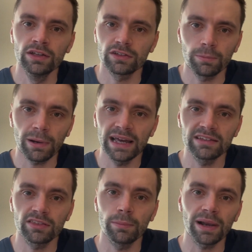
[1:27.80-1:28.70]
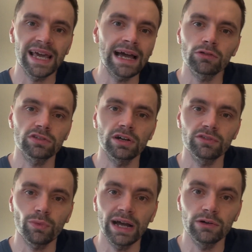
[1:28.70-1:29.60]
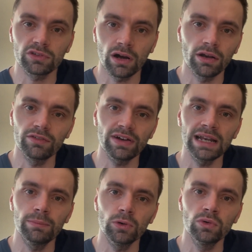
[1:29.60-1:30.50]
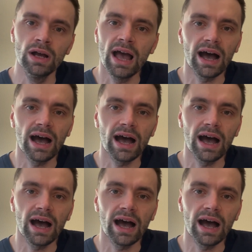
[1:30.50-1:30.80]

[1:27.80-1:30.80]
so players that play outside of Wales aren't available.